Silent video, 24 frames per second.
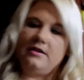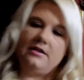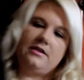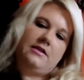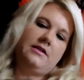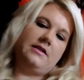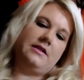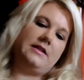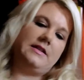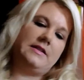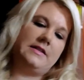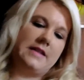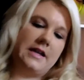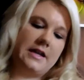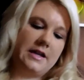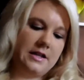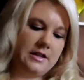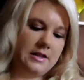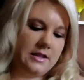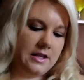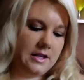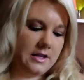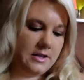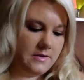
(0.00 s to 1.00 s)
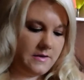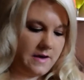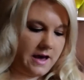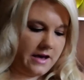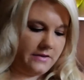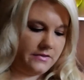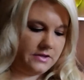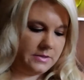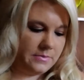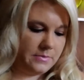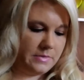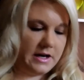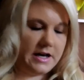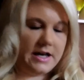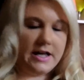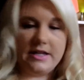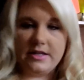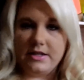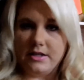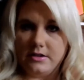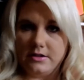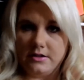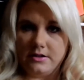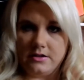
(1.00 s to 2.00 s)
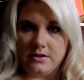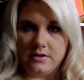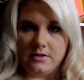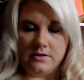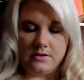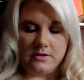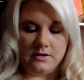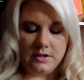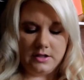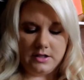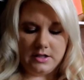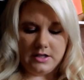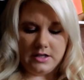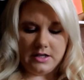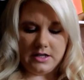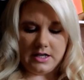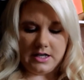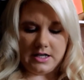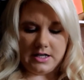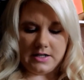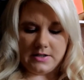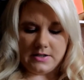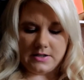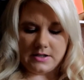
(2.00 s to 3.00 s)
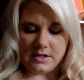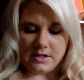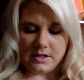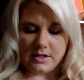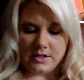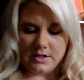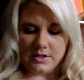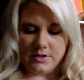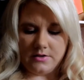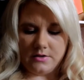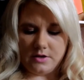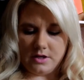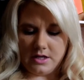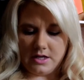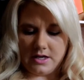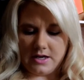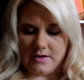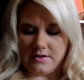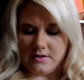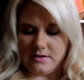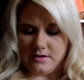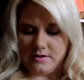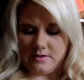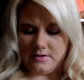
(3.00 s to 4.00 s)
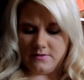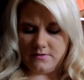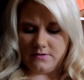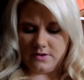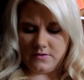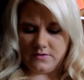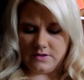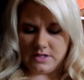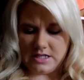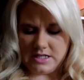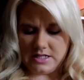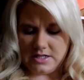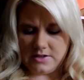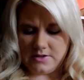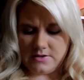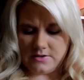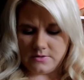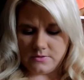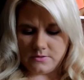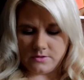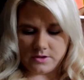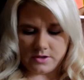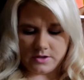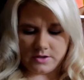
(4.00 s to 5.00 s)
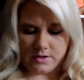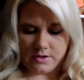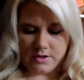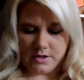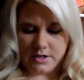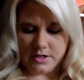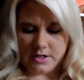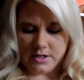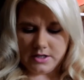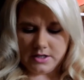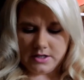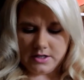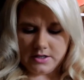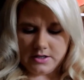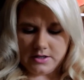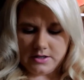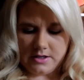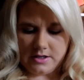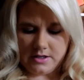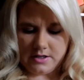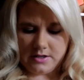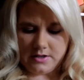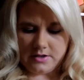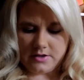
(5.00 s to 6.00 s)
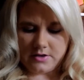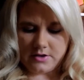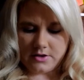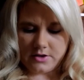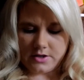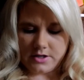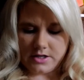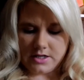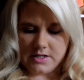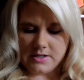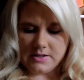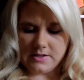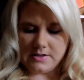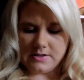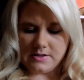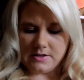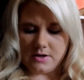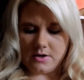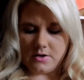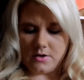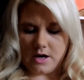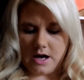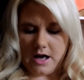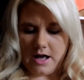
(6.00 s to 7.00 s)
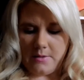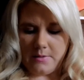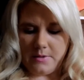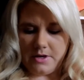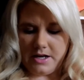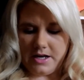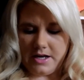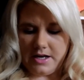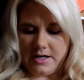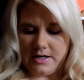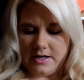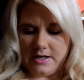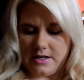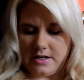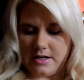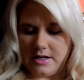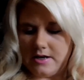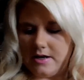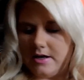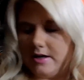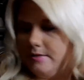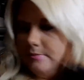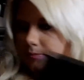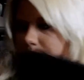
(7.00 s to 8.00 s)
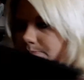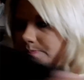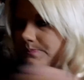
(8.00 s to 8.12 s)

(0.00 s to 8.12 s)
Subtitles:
the second thing, you have to buy the little insert. You can get the 15s or the 30s. So I went ahead and I got